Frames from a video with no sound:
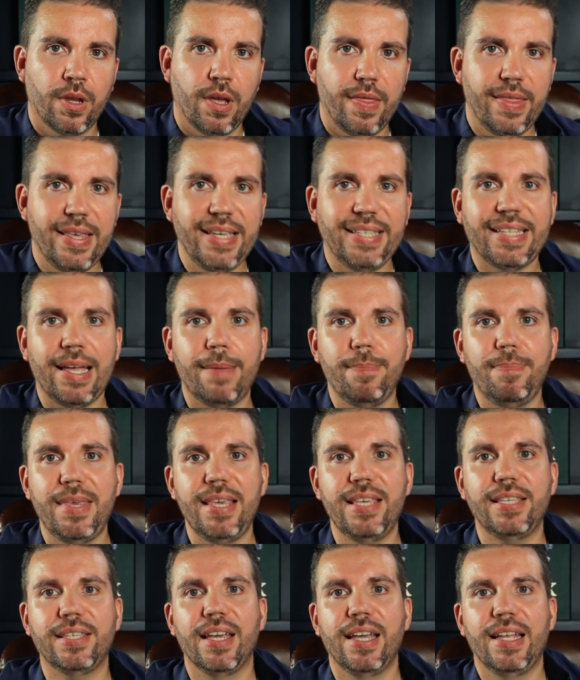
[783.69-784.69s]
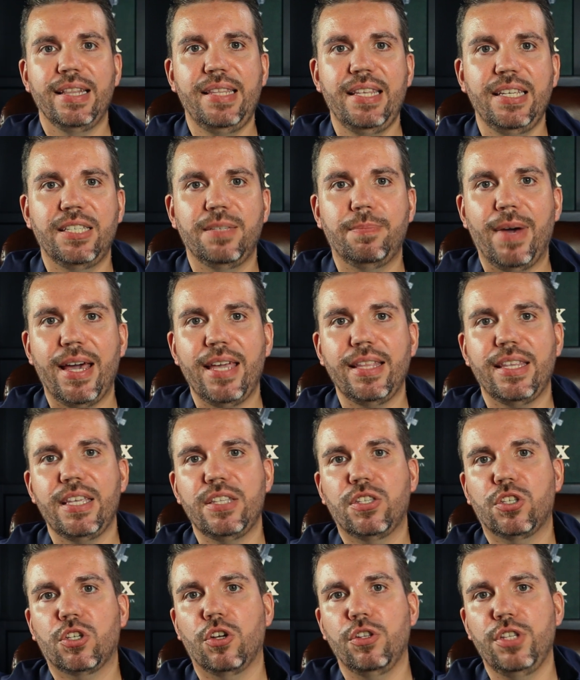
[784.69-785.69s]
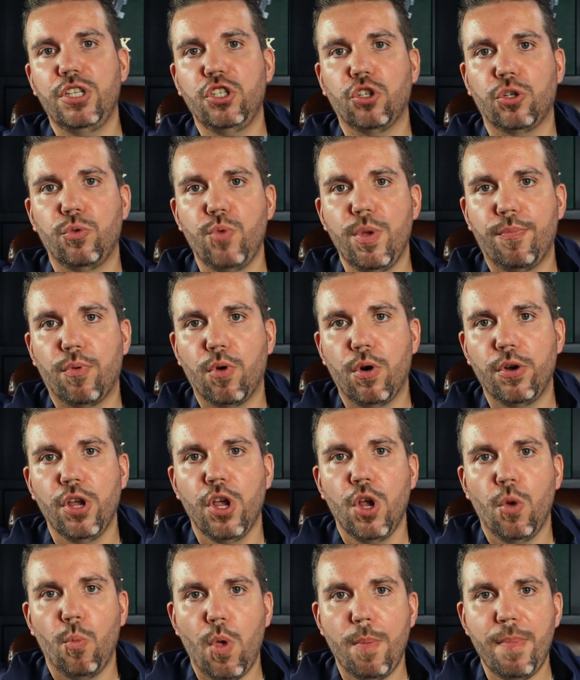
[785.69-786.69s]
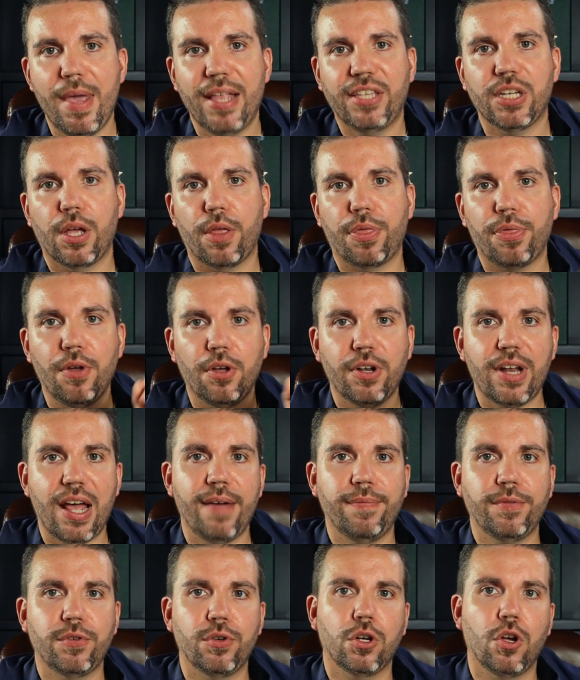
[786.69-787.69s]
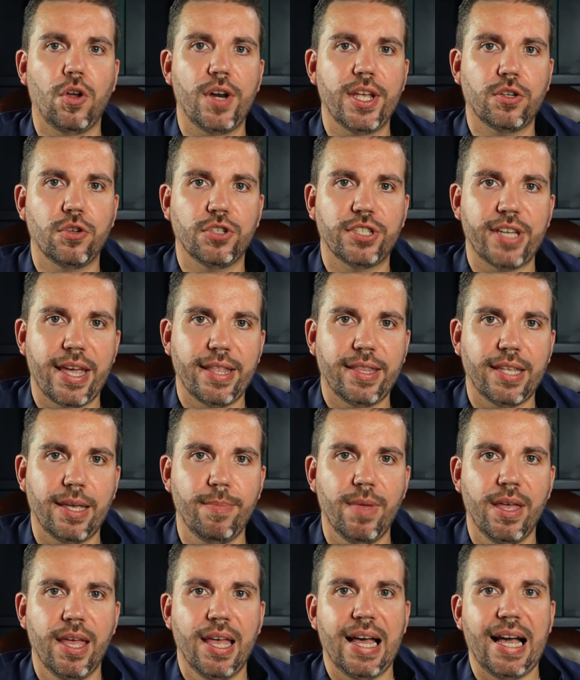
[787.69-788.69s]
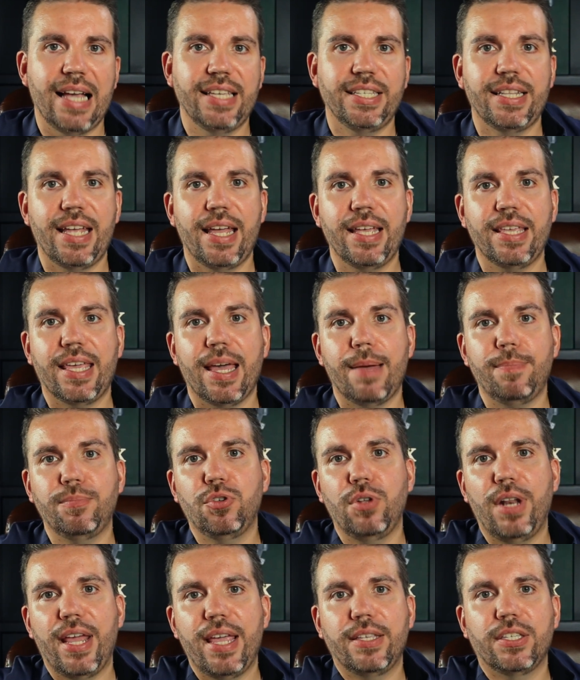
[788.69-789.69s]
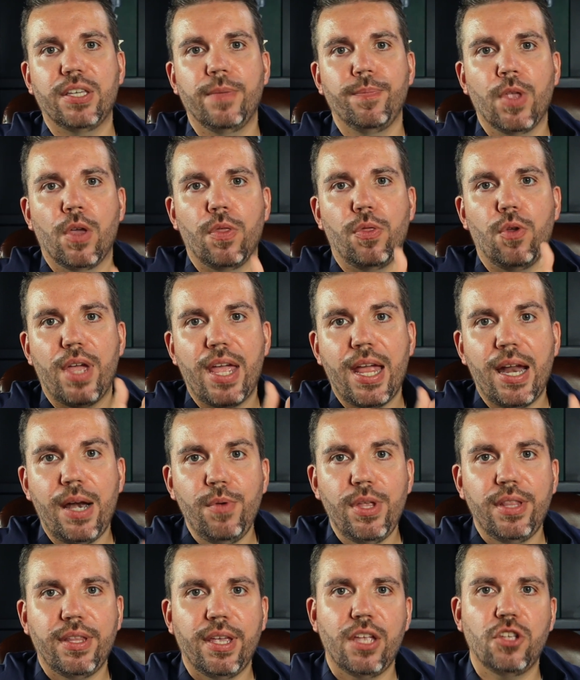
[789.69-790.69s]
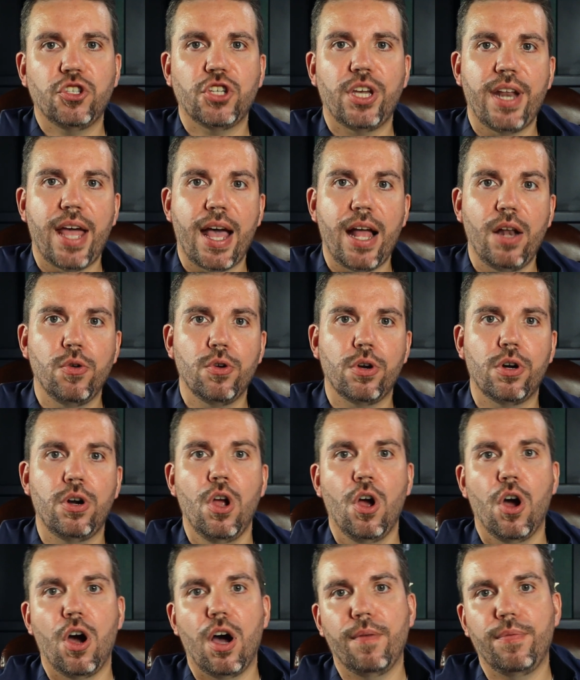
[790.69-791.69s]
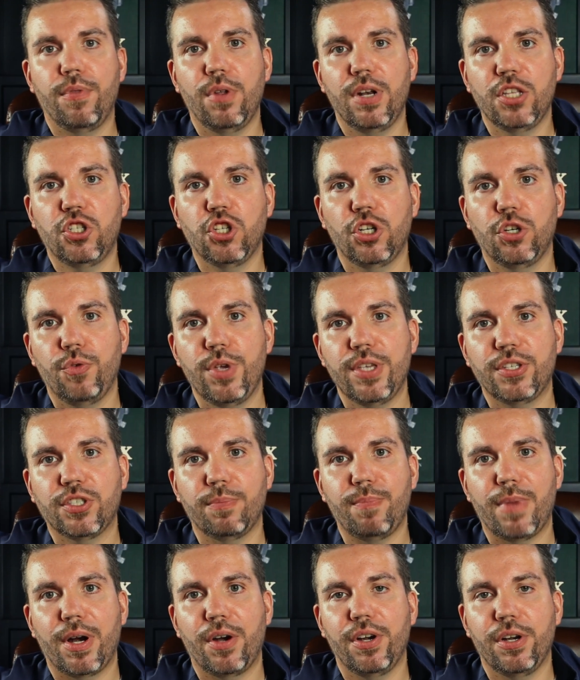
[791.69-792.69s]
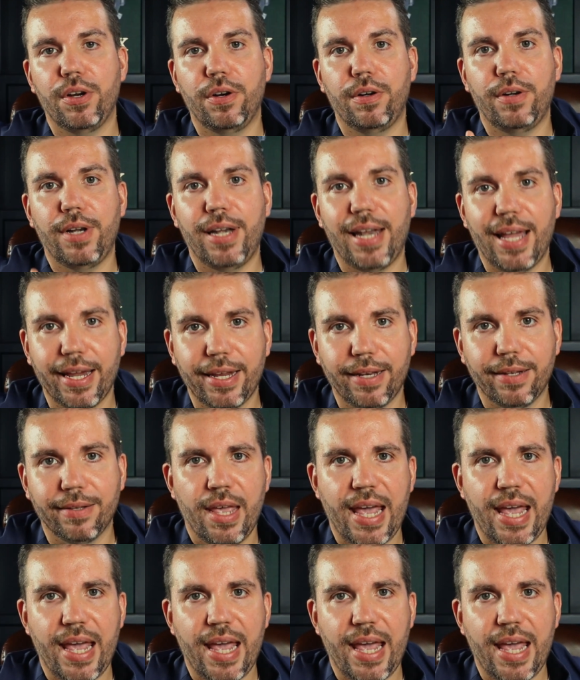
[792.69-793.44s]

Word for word: This timepiece, despite its condition report, remains a sought-after collector's item as it encapsulates the heritage and allure of the legendary Submariner line.